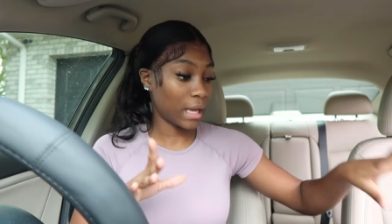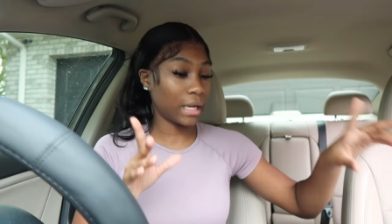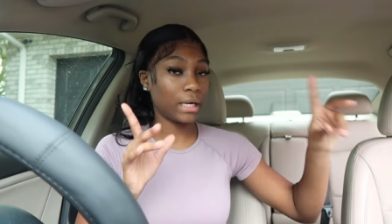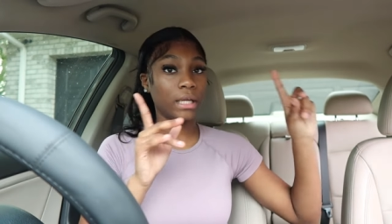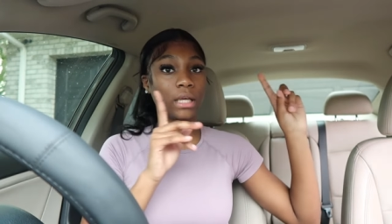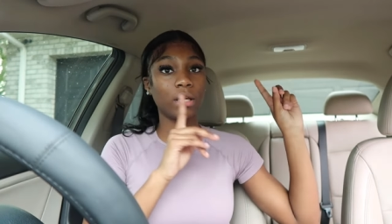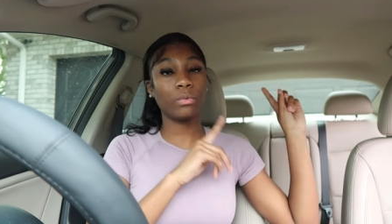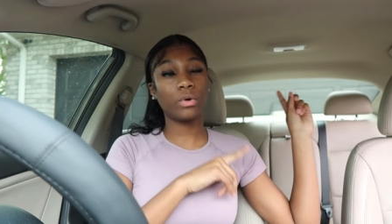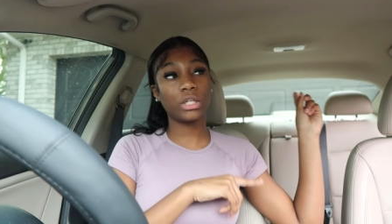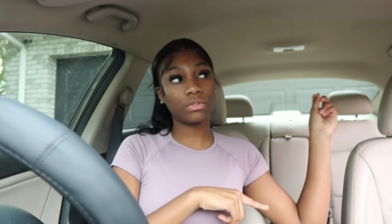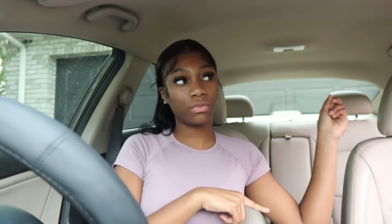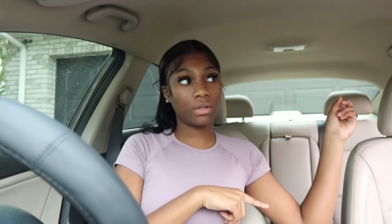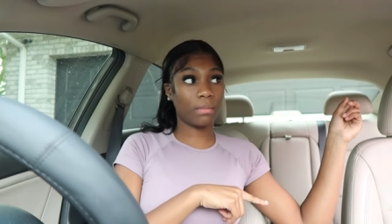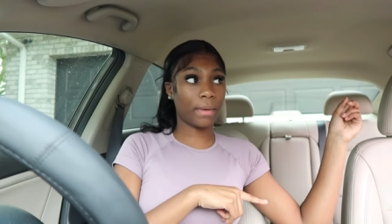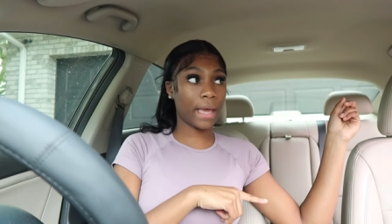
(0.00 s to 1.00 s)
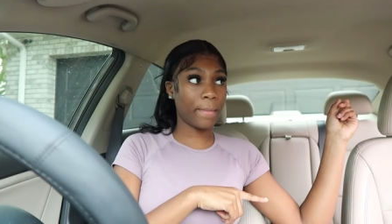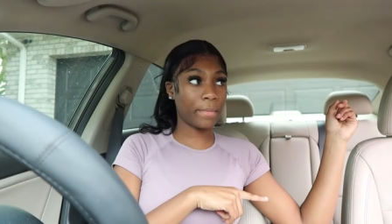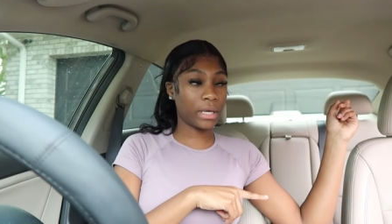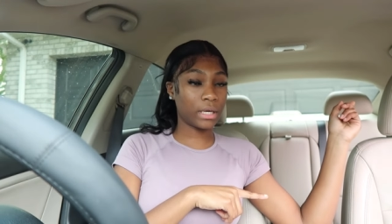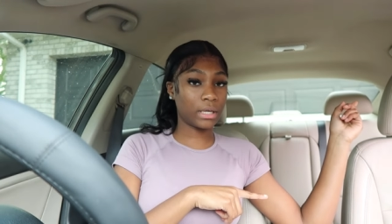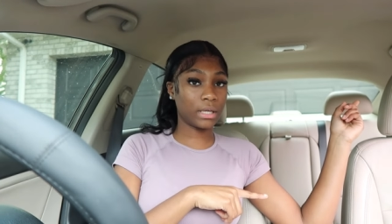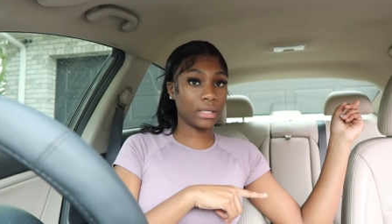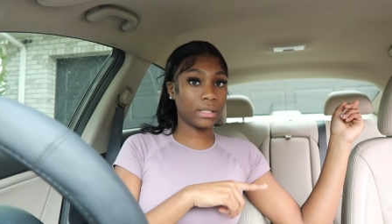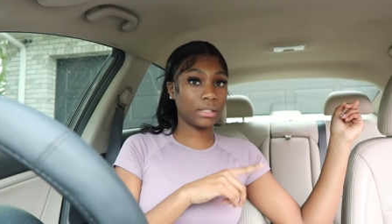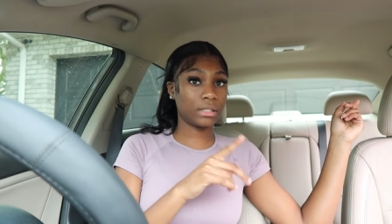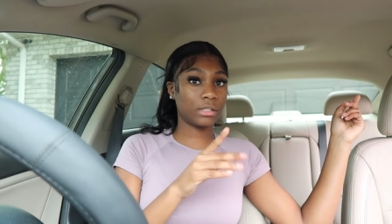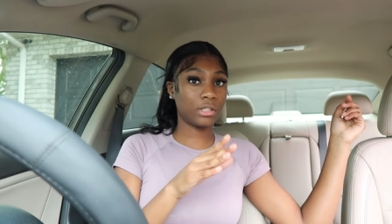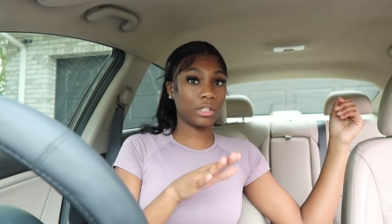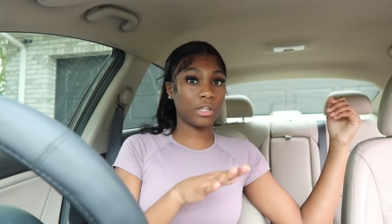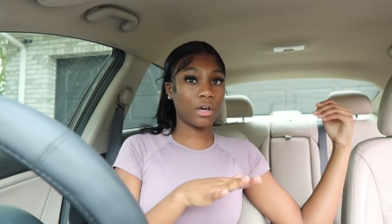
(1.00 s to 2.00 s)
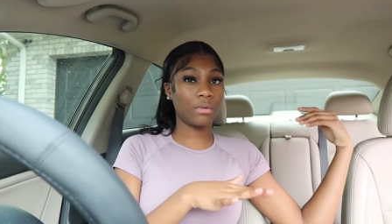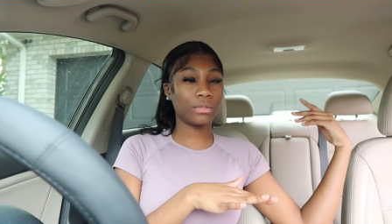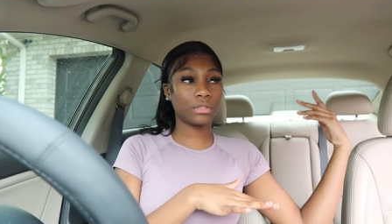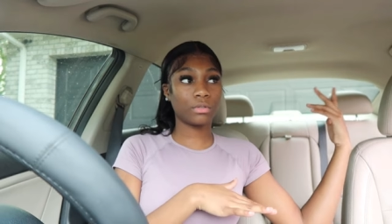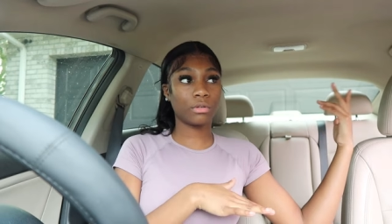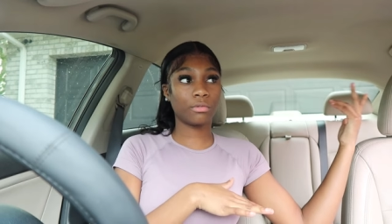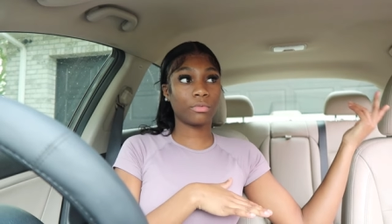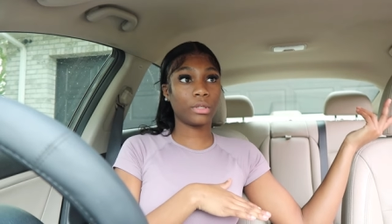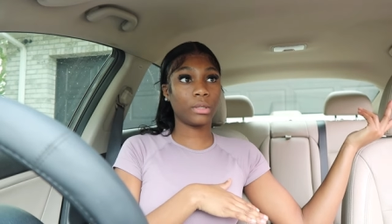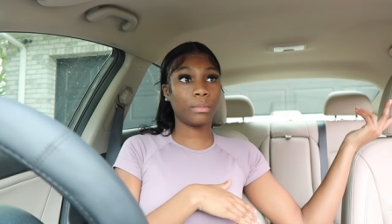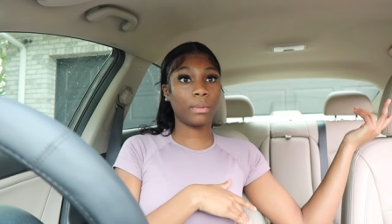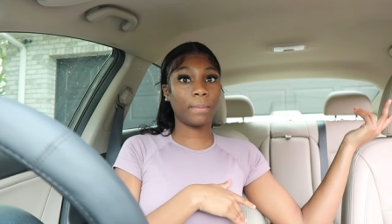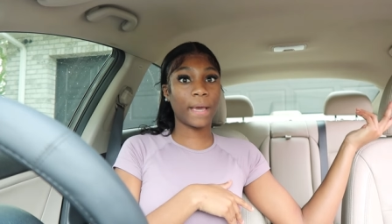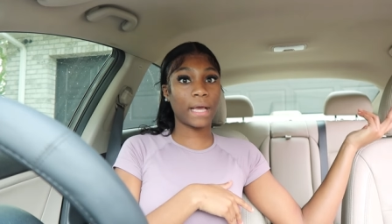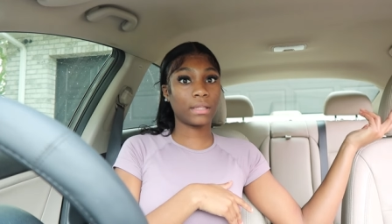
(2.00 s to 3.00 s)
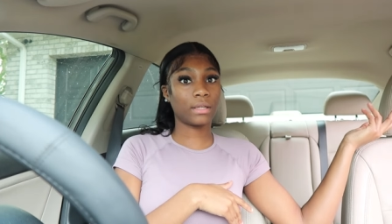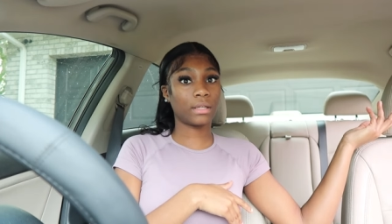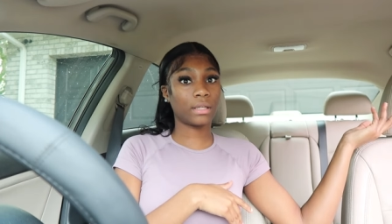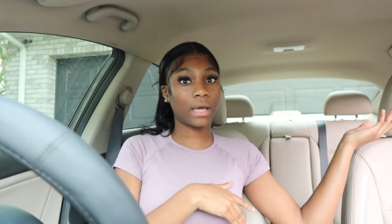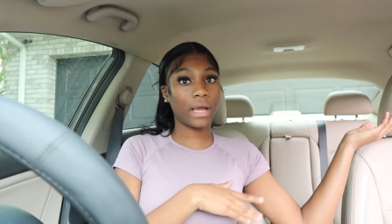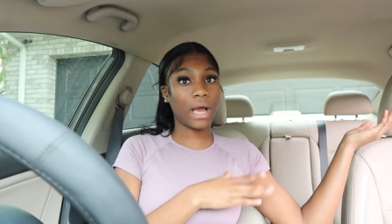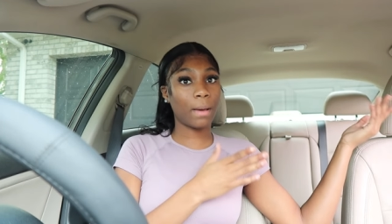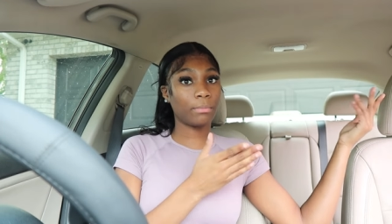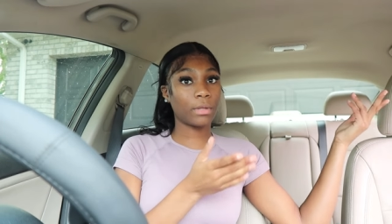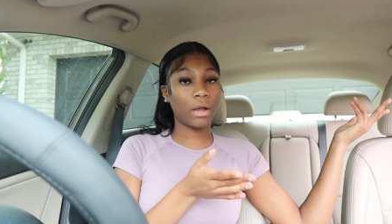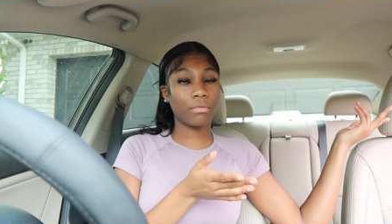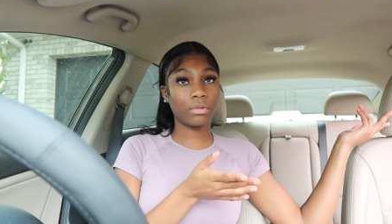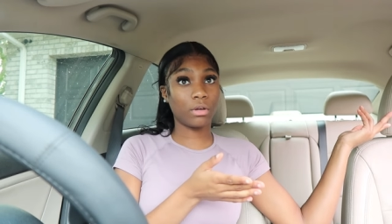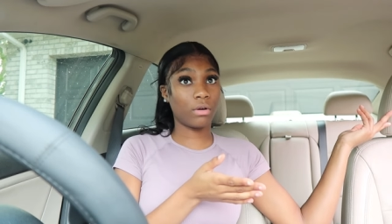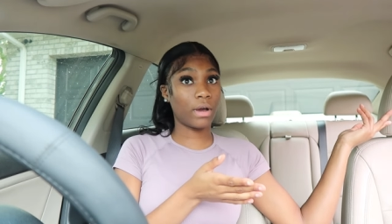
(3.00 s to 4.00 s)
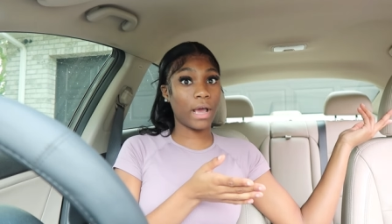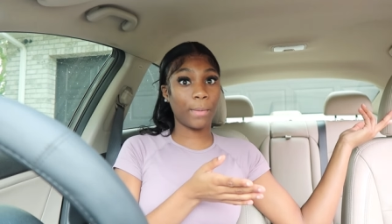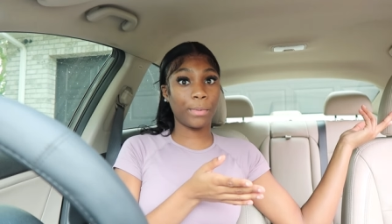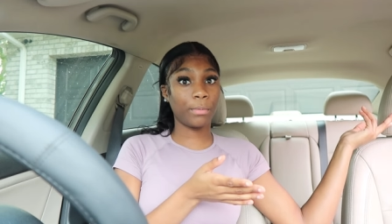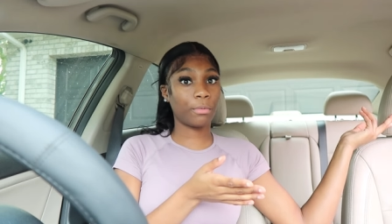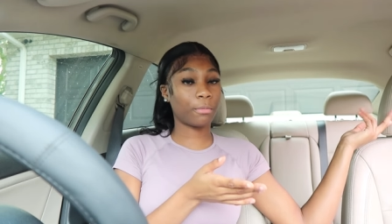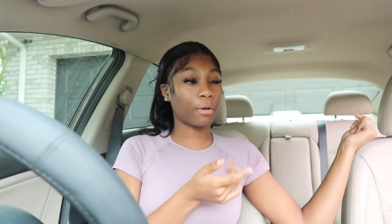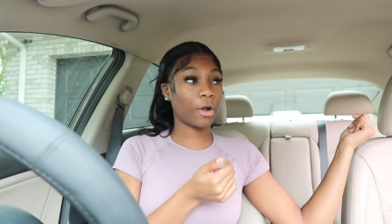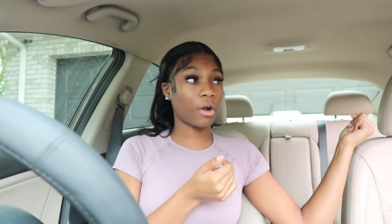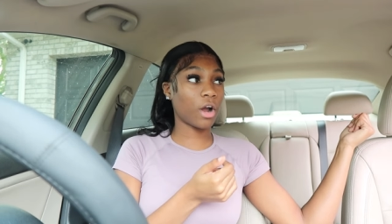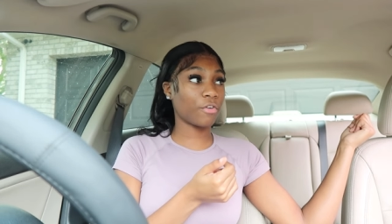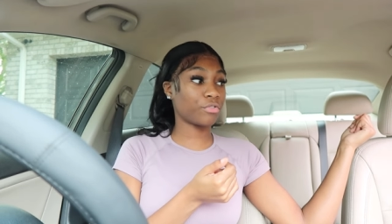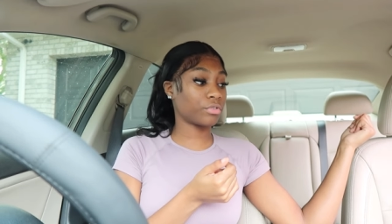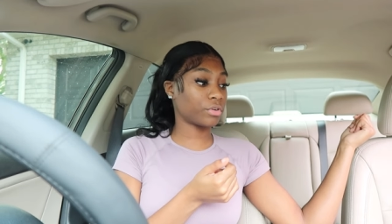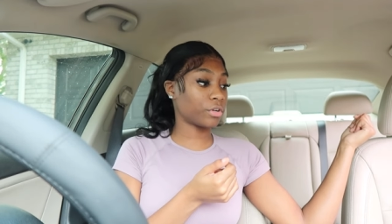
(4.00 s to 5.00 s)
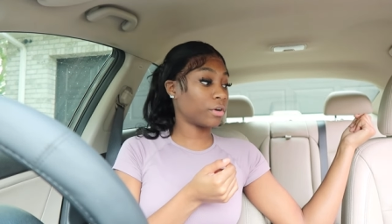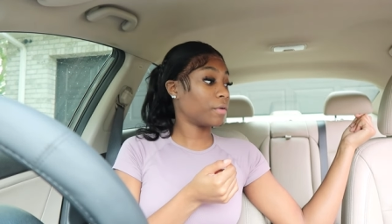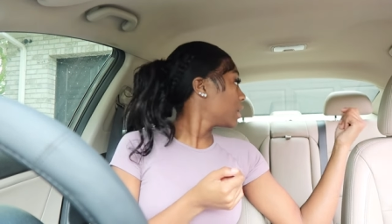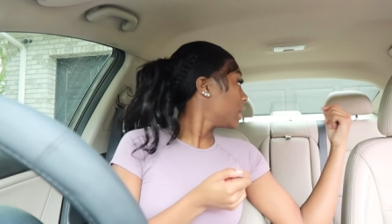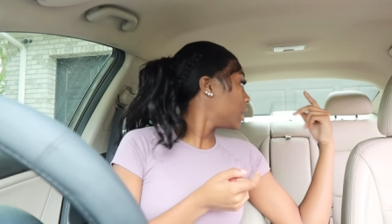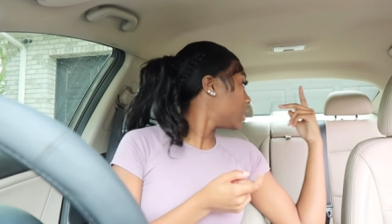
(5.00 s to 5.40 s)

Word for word: I didn't get ones for the back because no one's gonna really be back there. Like, I'm not really gonna have people in my car for real.